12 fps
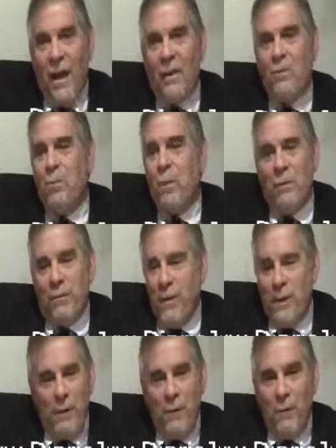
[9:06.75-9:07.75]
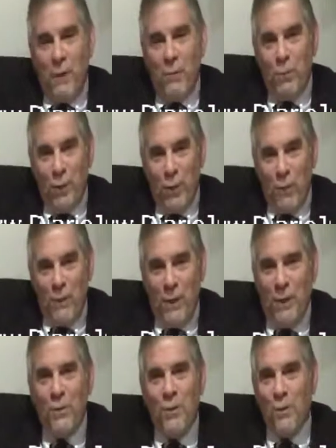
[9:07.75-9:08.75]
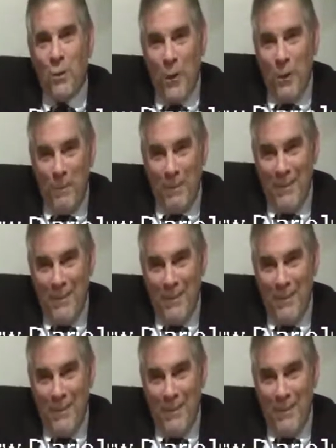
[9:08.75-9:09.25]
ask my friend Efraim Zuroff, that's his job.